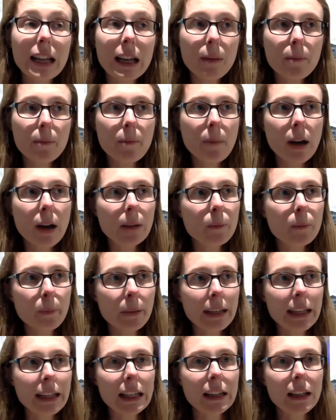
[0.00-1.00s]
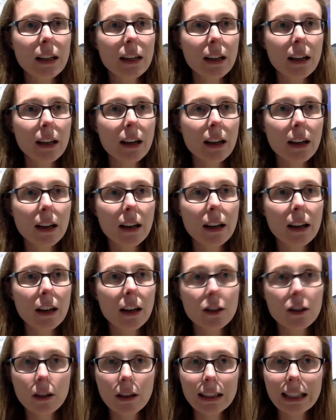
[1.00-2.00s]
it might be a
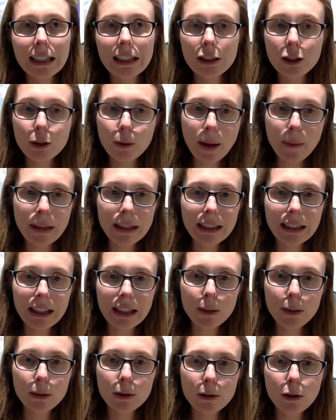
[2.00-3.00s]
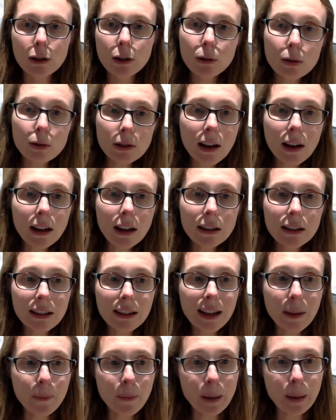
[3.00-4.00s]
good idea to do MSc Audiological Science and
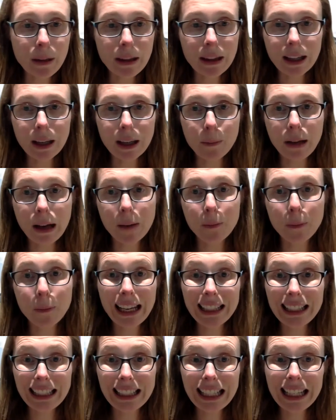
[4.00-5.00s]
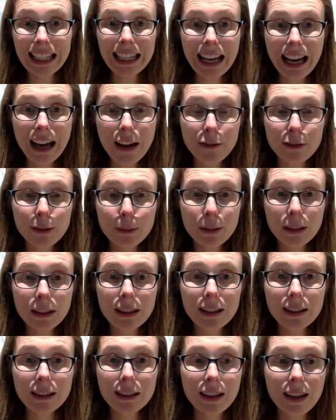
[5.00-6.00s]
then maybe think about a PhD
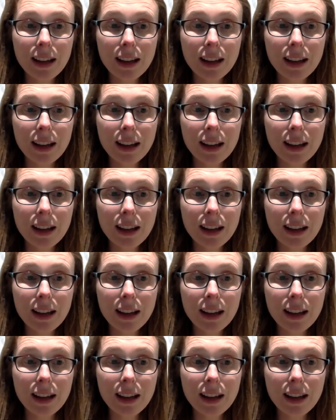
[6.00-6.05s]
afterwards.